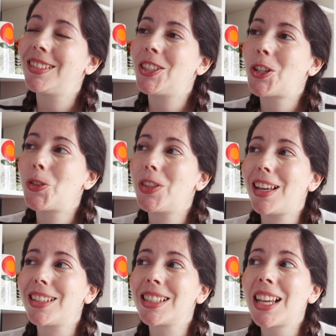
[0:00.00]
So
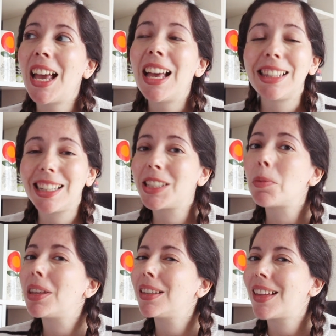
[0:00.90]
that's
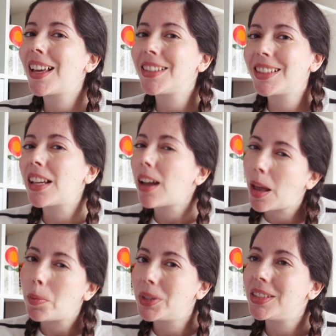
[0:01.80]
something that
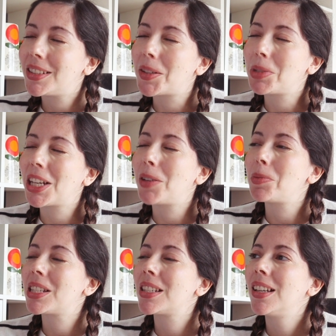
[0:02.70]
happens
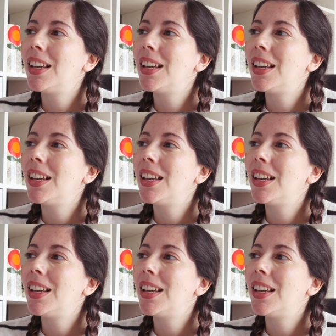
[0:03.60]
sometimes.